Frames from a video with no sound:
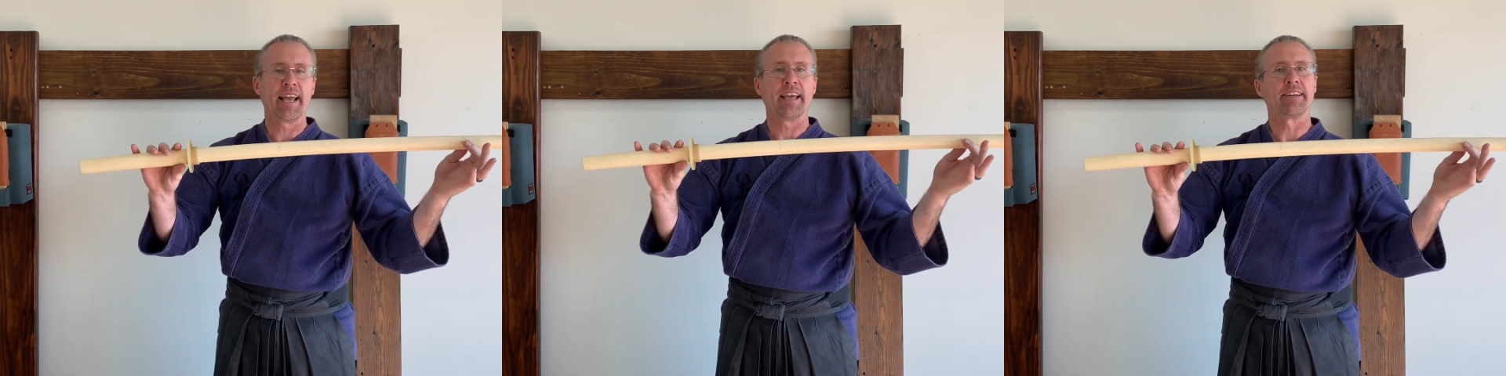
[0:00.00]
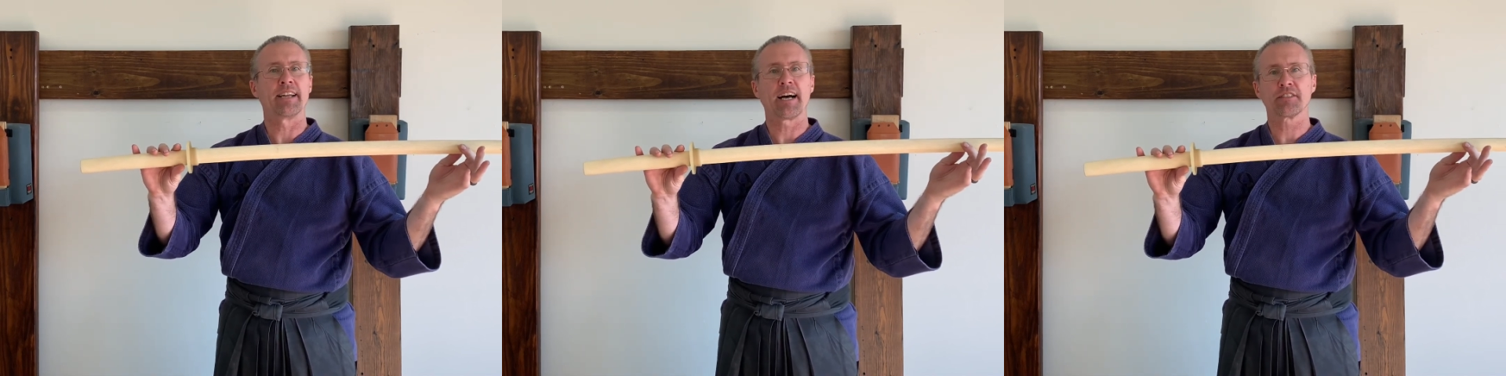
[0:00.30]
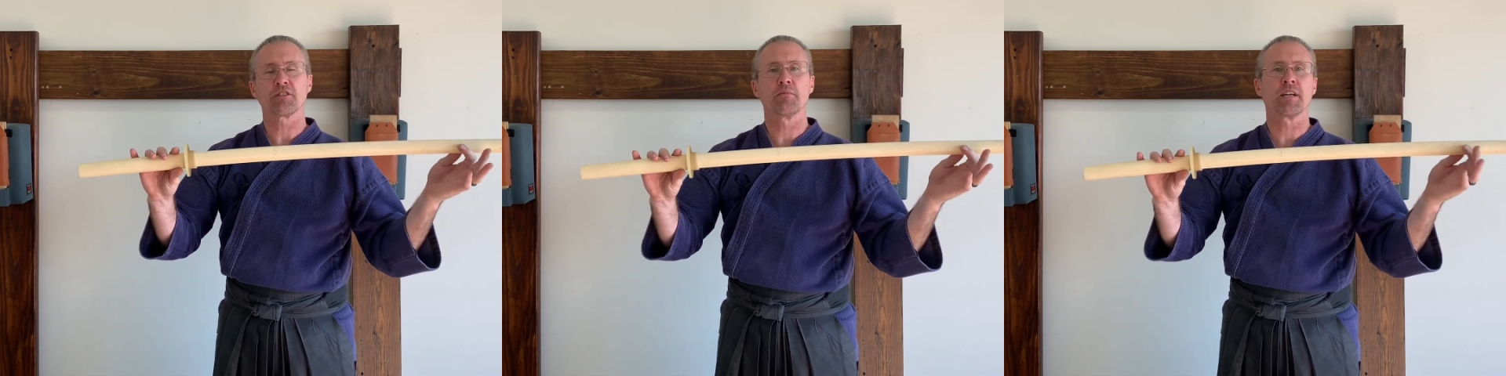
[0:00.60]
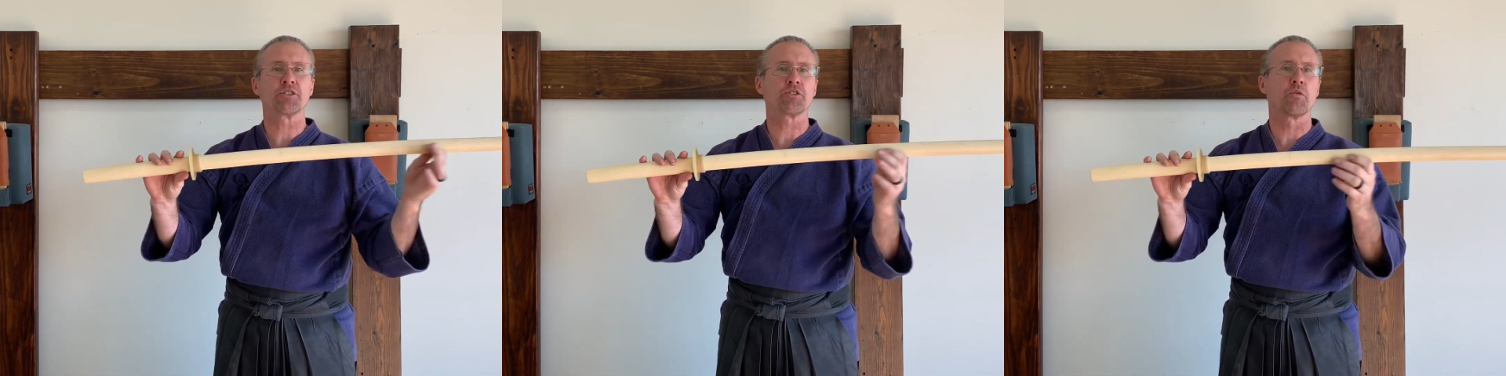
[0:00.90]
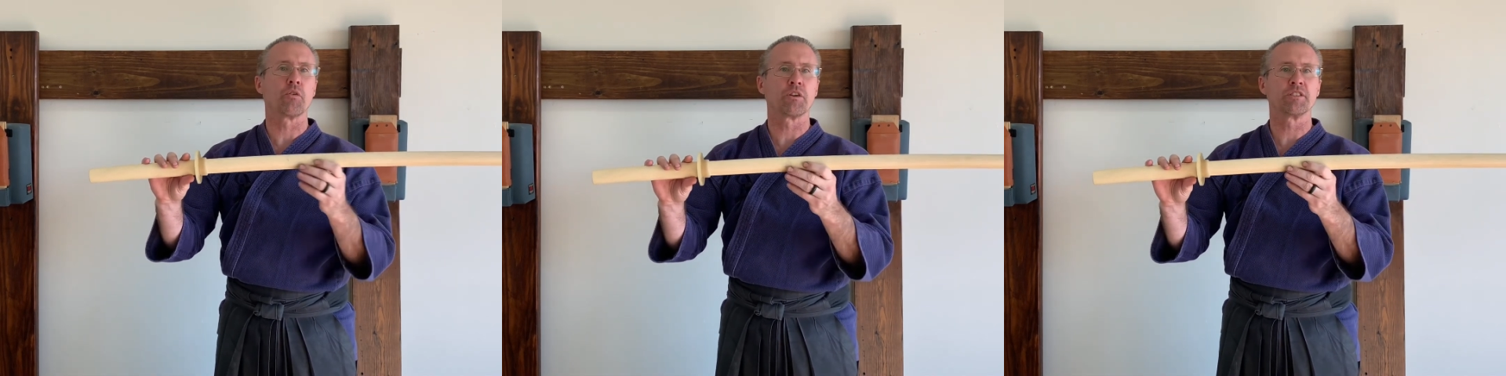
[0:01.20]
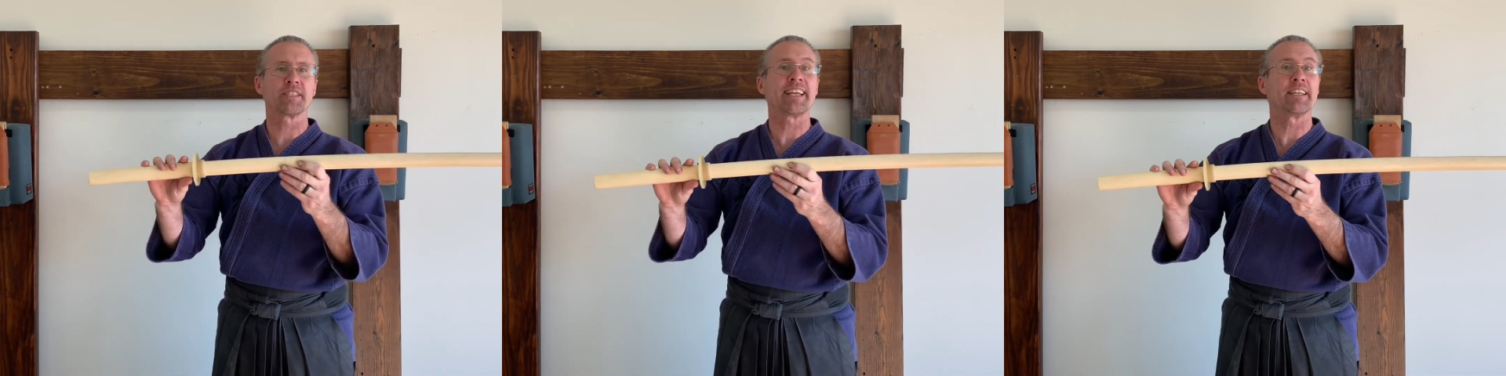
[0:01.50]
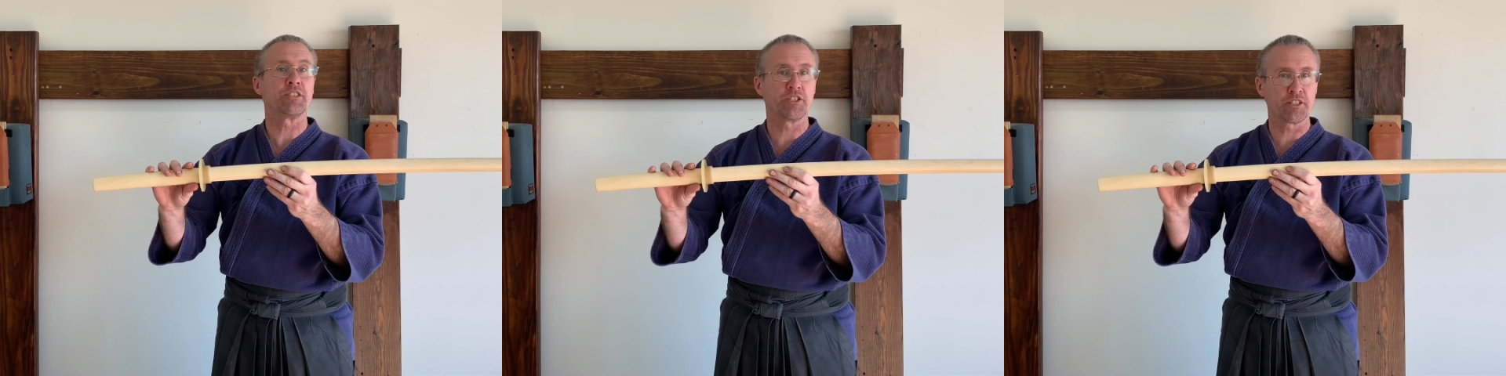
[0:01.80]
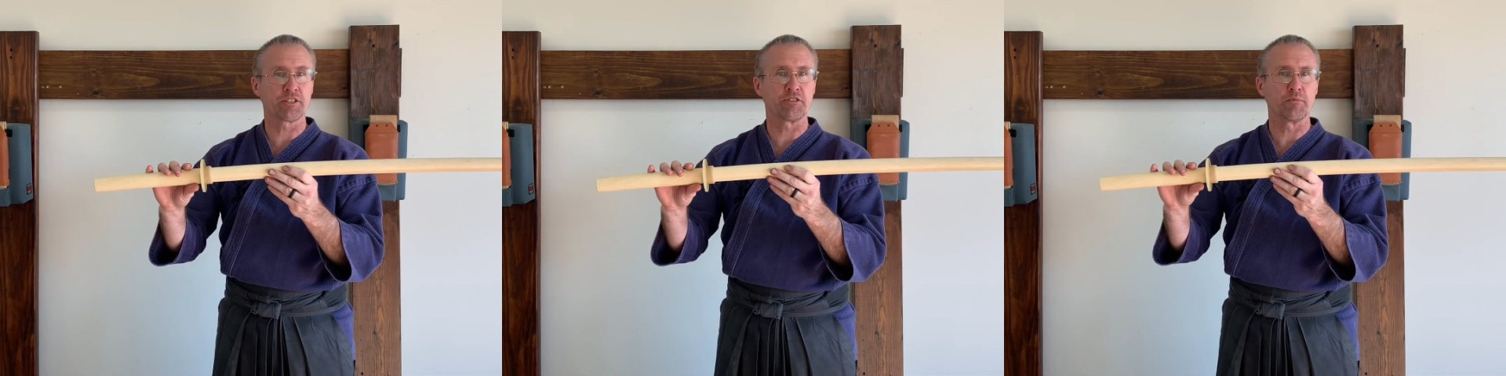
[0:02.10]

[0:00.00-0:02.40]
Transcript: and not so much towards Kenjutsu,